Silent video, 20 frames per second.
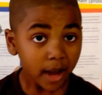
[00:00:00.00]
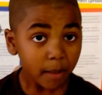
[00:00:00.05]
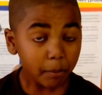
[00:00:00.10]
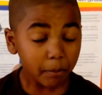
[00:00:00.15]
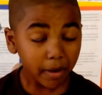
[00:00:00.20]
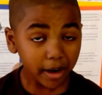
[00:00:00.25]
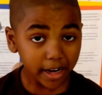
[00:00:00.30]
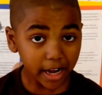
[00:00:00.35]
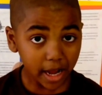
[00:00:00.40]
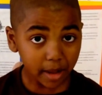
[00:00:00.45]

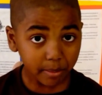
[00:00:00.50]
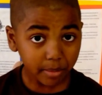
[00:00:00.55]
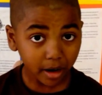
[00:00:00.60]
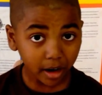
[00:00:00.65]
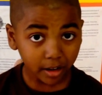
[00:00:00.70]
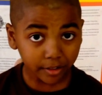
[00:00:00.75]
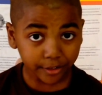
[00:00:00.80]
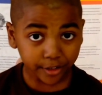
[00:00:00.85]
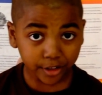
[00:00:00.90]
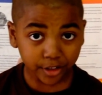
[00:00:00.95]
My
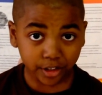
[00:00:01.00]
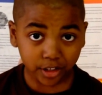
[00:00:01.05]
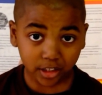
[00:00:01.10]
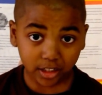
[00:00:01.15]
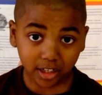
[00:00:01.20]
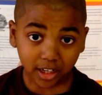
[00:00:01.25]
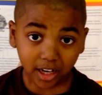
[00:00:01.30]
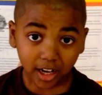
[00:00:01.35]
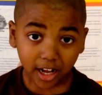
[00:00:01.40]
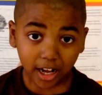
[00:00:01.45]
hypothesis,
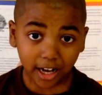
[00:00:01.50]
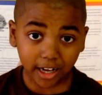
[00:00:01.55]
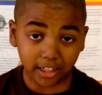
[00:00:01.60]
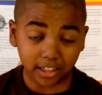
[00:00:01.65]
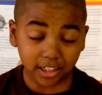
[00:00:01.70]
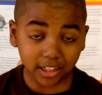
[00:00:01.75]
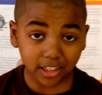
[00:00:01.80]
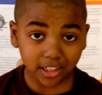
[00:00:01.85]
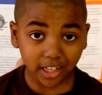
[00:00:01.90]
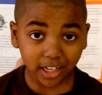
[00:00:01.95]
I
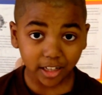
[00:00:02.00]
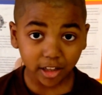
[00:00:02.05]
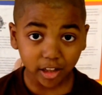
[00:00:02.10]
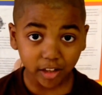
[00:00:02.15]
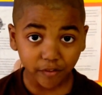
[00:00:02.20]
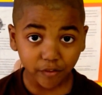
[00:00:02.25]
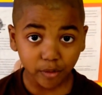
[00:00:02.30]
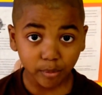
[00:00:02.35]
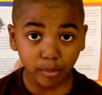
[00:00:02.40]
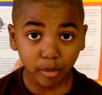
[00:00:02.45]
think that
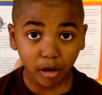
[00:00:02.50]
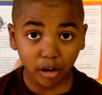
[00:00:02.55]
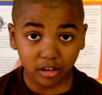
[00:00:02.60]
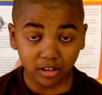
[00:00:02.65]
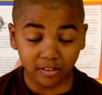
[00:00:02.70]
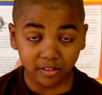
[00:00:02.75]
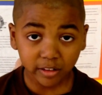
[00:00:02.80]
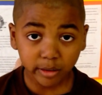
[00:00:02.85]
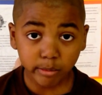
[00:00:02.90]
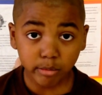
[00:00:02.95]
different parts
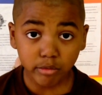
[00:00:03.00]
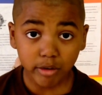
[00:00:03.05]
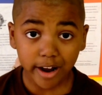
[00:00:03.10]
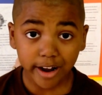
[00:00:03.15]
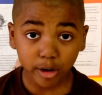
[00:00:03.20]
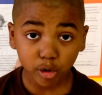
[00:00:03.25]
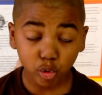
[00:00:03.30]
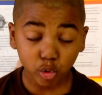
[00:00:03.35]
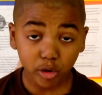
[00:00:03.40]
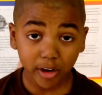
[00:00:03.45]
of the brain
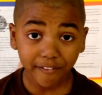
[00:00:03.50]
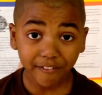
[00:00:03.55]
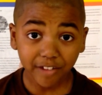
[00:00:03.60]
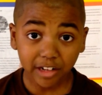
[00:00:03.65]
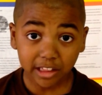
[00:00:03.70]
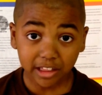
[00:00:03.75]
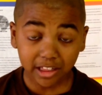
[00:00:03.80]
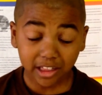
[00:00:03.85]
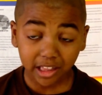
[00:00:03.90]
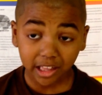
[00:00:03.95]
do
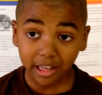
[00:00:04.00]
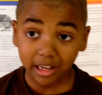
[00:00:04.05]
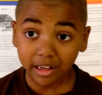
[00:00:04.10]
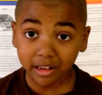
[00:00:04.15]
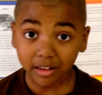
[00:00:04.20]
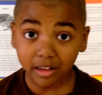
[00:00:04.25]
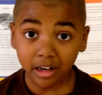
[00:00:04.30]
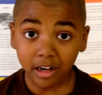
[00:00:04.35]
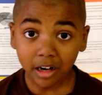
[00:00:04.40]
different things.